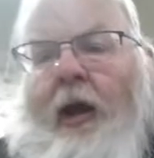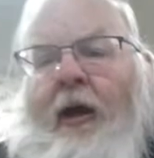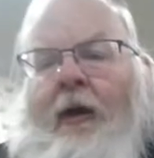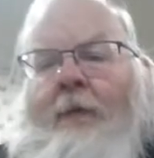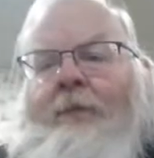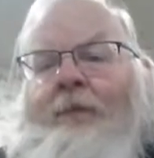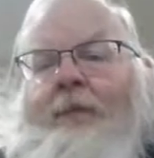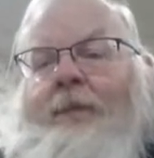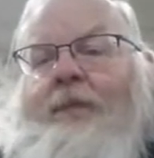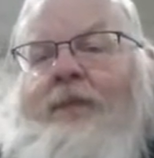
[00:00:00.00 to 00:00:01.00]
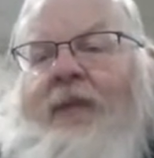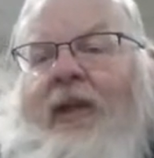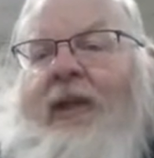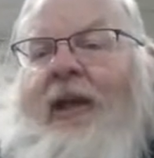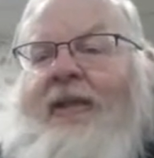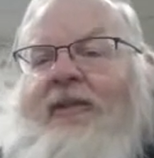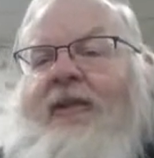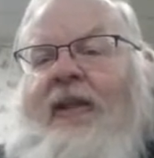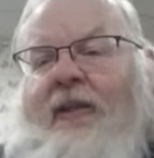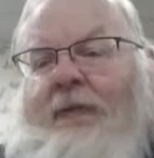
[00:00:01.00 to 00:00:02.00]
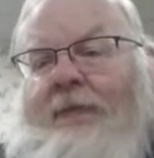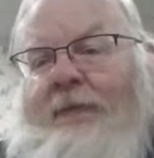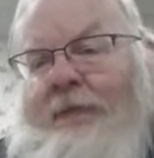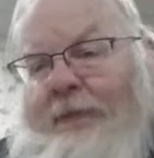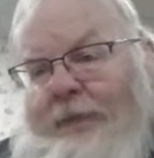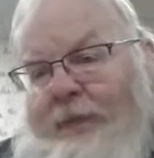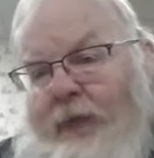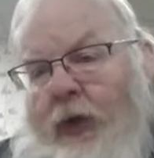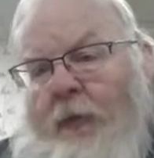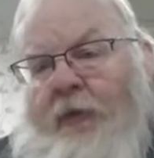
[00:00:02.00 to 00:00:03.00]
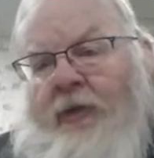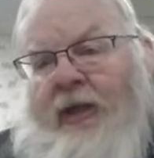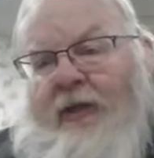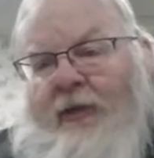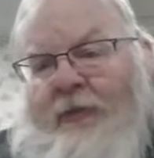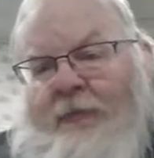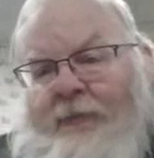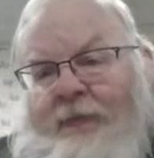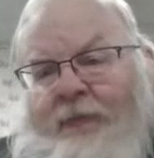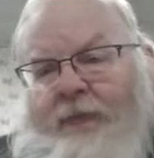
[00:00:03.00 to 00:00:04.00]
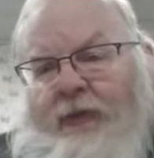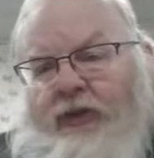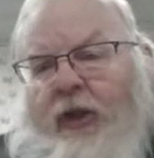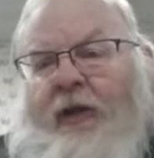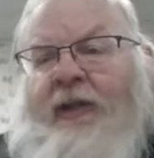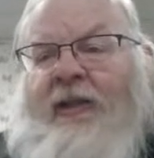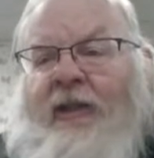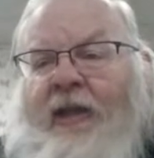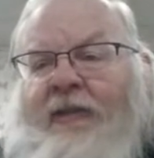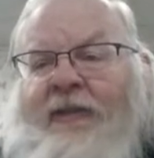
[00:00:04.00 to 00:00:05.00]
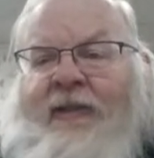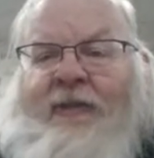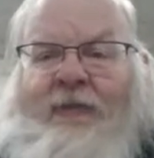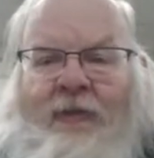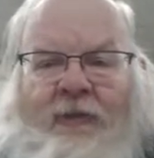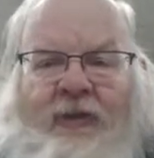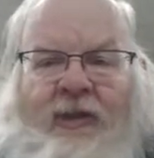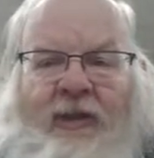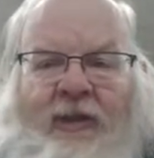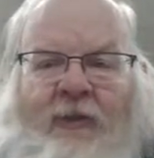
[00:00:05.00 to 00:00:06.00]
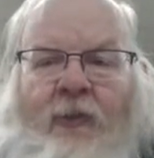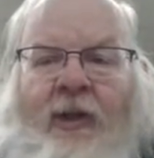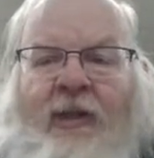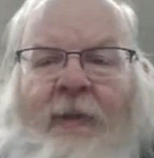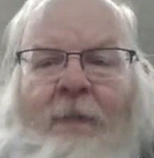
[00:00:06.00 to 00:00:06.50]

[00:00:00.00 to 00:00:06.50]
The classic Hobo nickel started in 1913 when the